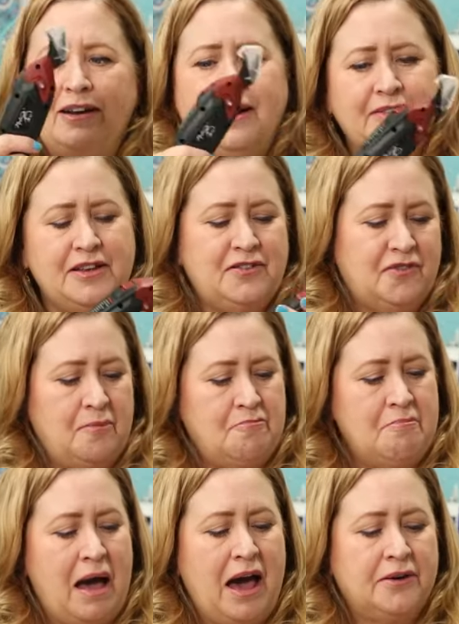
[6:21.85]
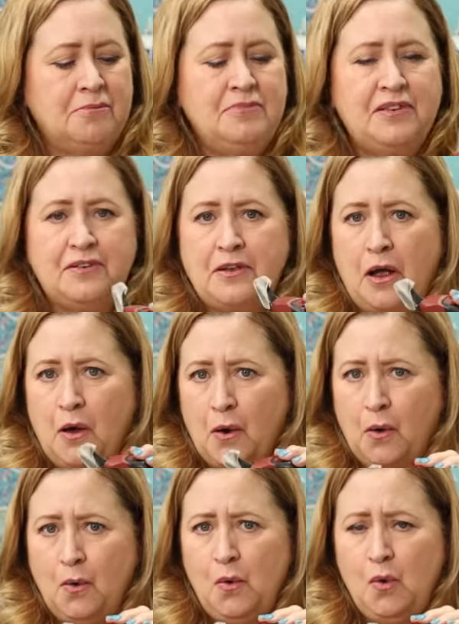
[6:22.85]
I got these from Madam
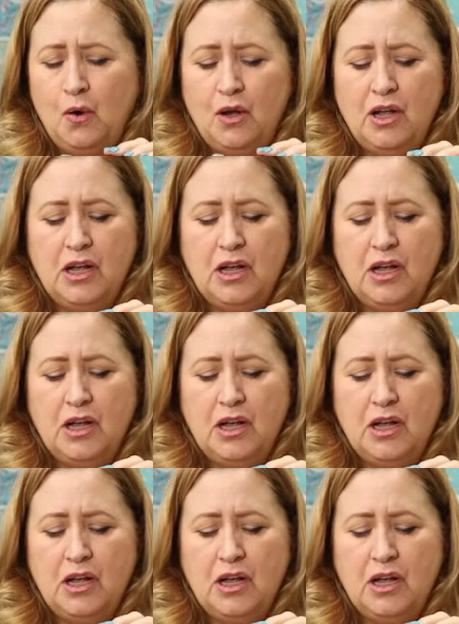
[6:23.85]
Sew.